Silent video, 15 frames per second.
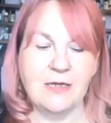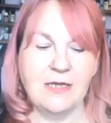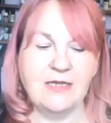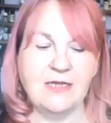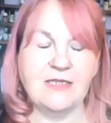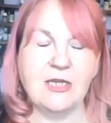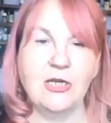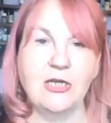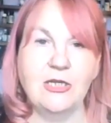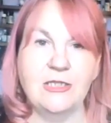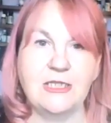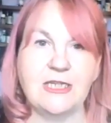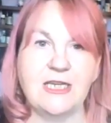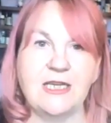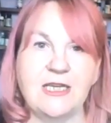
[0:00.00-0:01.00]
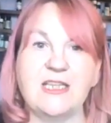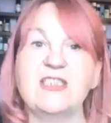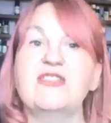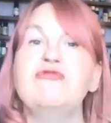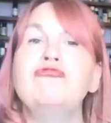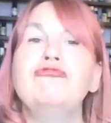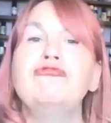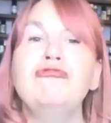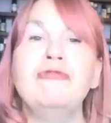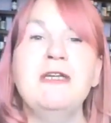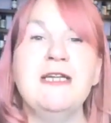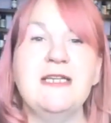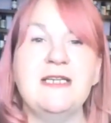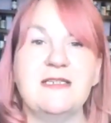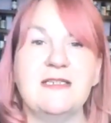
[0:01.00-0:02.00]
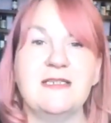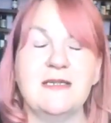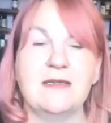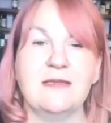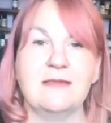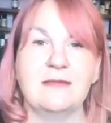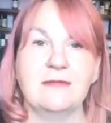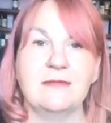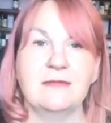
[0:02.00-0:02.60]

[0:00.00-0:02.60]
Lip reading: is hunting, it's really still,